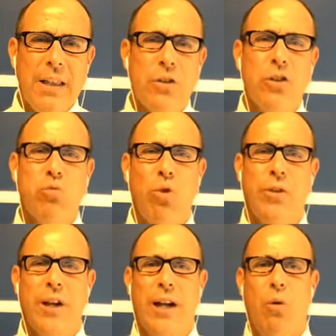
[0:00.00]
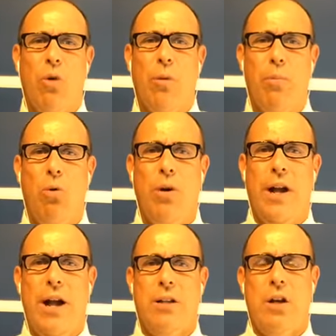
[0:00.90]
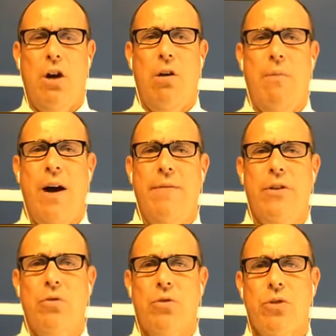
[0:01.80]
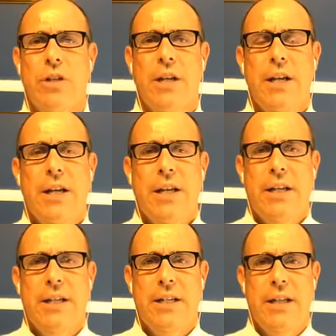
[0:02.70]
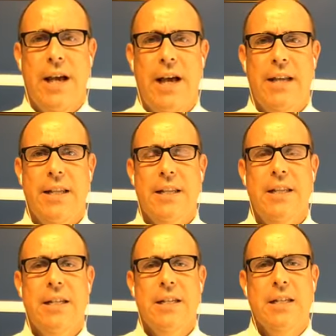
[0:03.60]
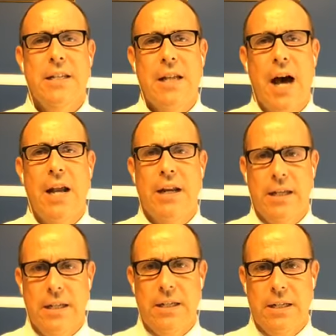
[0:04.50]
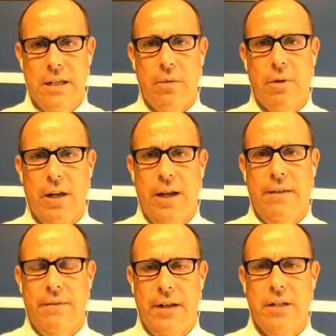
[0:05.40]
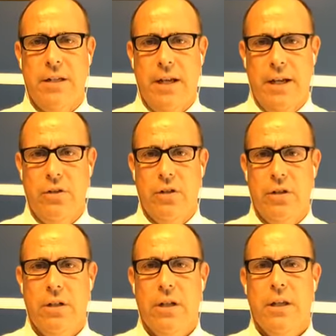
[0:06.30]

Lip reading: there's just one thing I want to point out to all my viewers is that this is not an NCAA investigation.